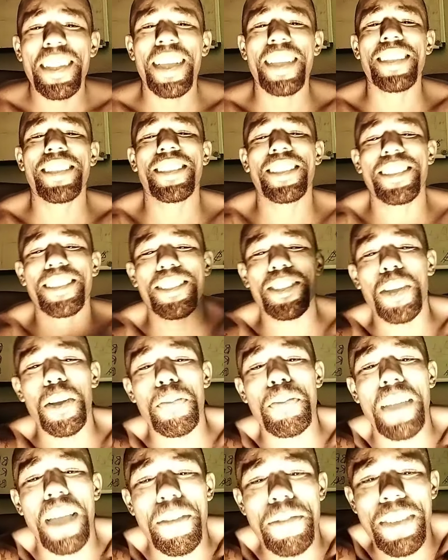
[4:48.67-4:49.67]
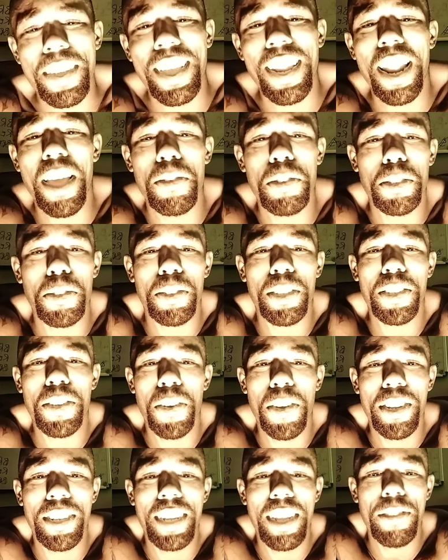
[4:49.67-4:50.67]
this shit is stupid. I forgot I was
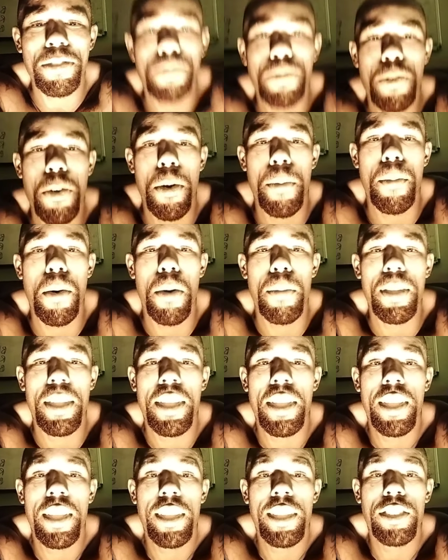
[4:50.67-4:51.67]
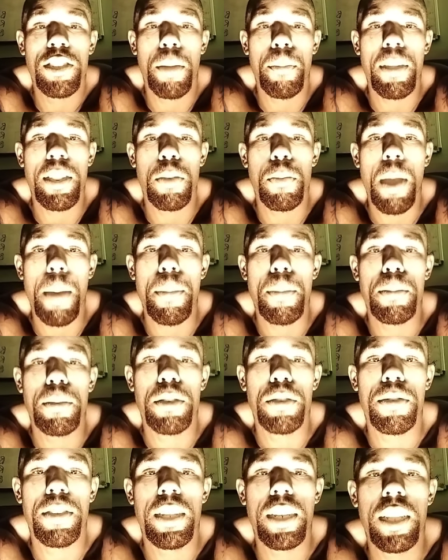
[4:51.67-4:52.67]
recording that for a moment. So I'm about to wrap up
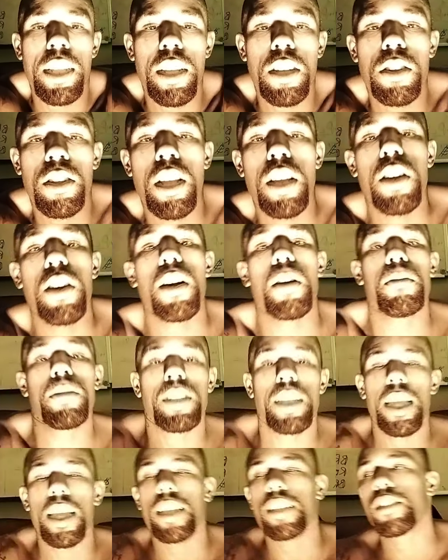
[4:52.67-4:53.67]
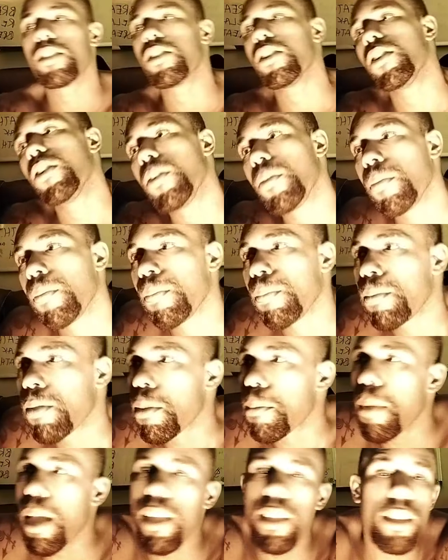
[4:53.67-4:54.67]
this video, yo. I'm saying, so
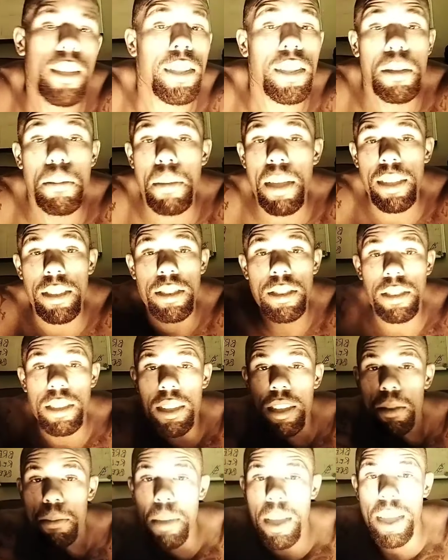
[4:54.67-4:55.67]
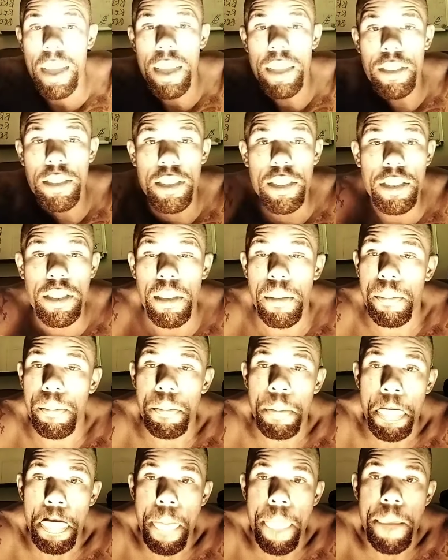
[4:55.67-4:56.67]
basically the message is, man, just
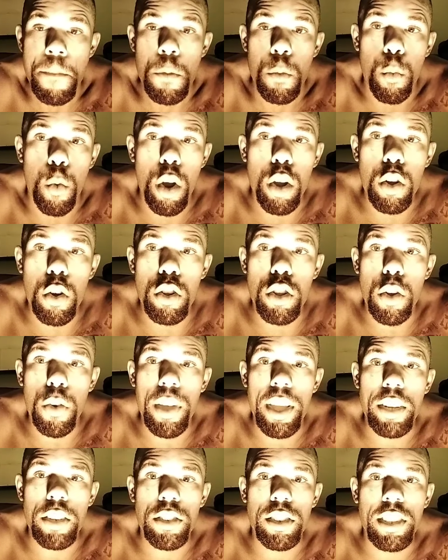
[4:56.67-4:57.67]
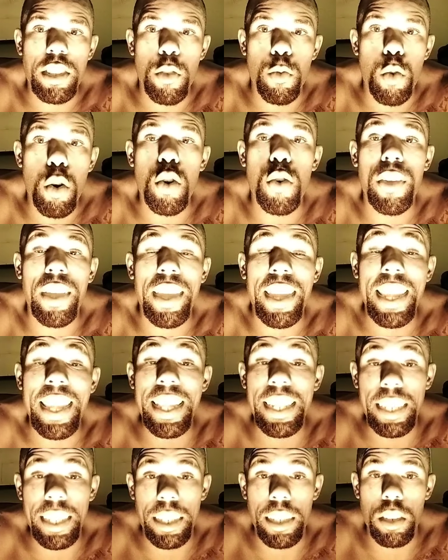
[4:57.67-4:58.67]
Work on your inner self. Work on
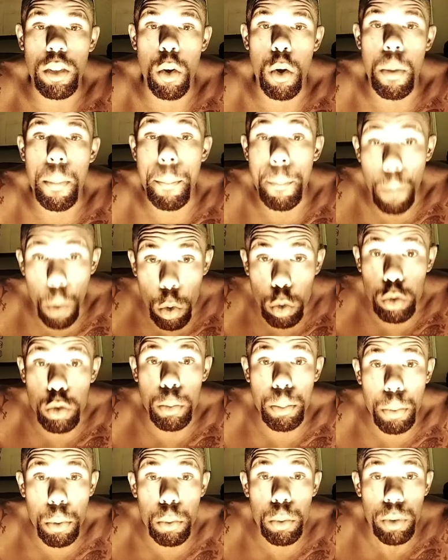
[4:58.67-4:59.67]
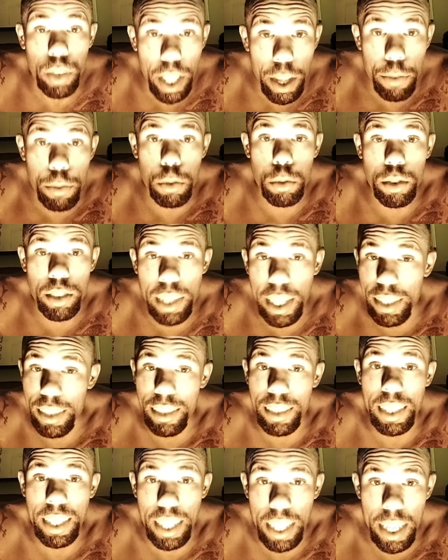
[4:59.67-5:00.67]
healing on multiple levels.
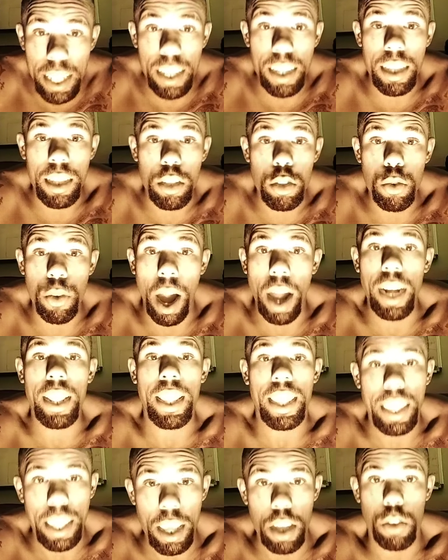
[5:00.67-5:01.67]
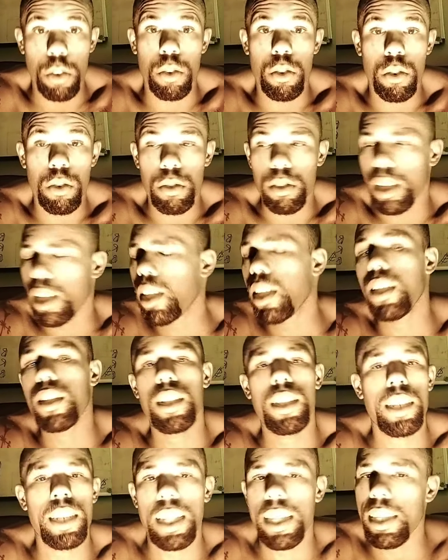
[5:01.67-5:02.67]
That's the key. You gotta heal.
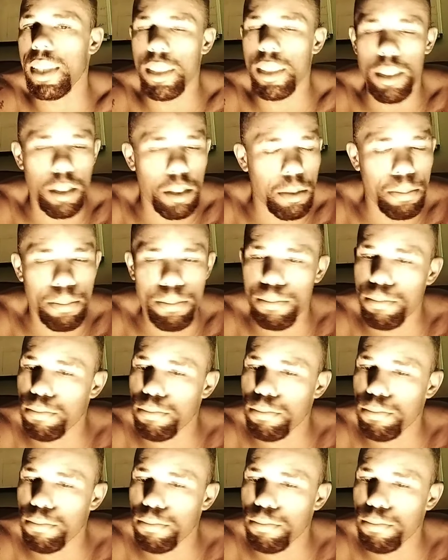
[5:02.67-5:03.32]
Healing is